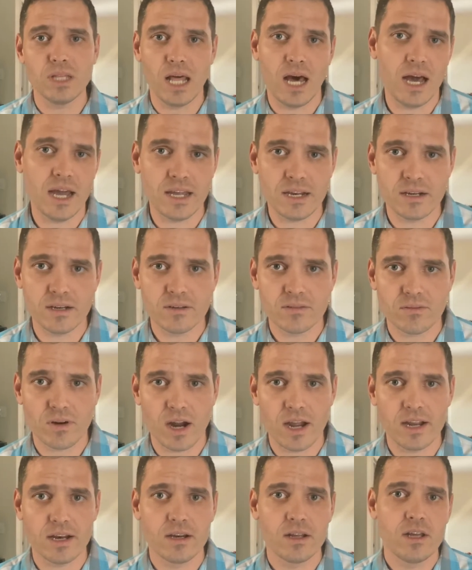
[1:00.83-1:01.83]
line,
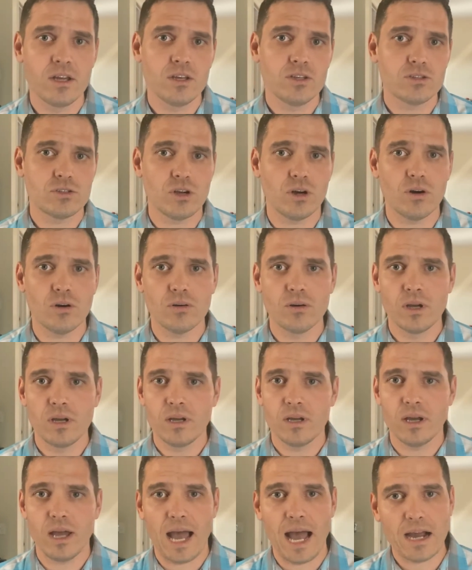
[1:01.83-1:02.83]
right? So
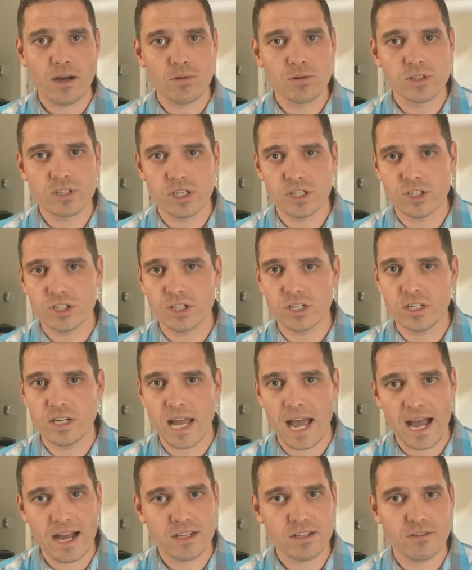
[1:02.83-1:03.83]
acquisition,
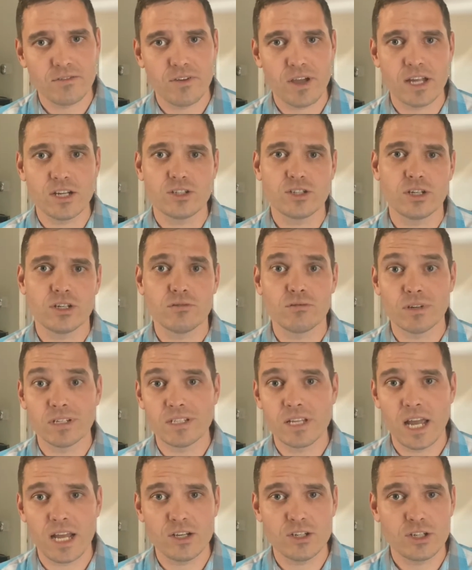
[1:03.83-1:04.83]
activation,
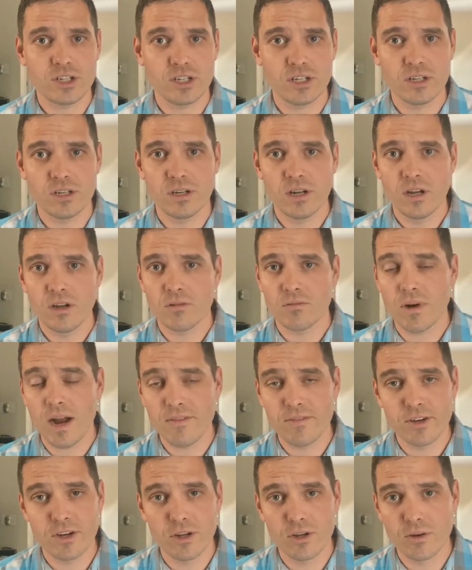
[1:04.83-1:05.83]
retention,
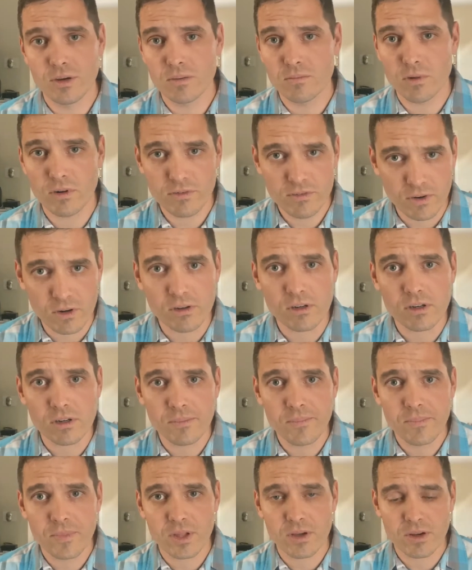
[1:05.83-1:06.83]
revenue, and referral,
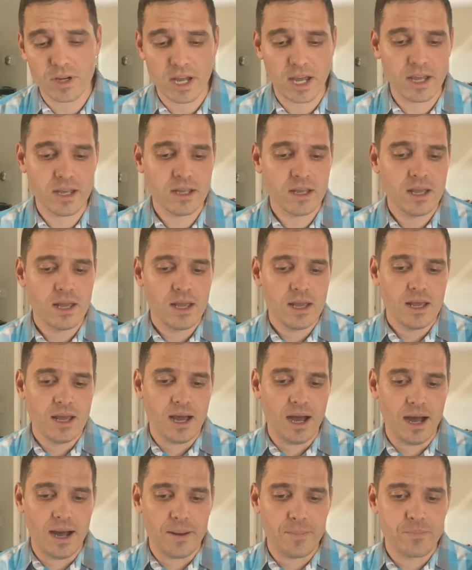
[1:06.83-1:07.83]
okay?
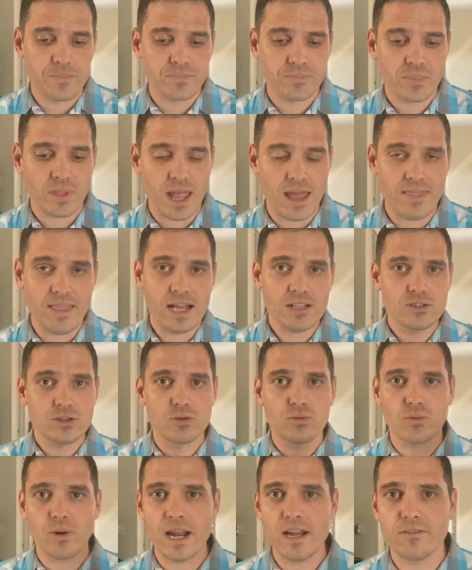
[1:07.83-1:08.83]
Um, and that's
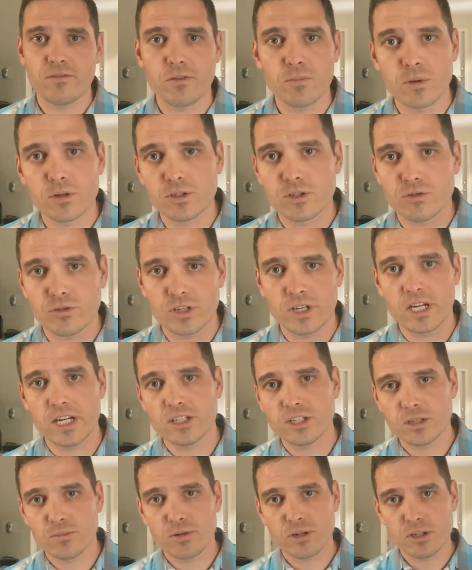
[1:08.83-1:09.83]
great from a
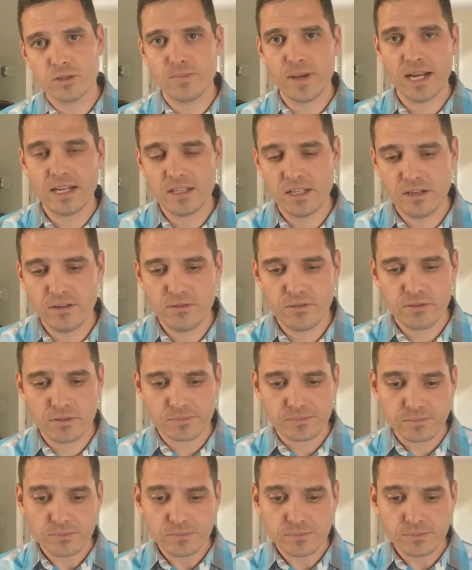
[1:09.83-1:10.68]
strategic perspective.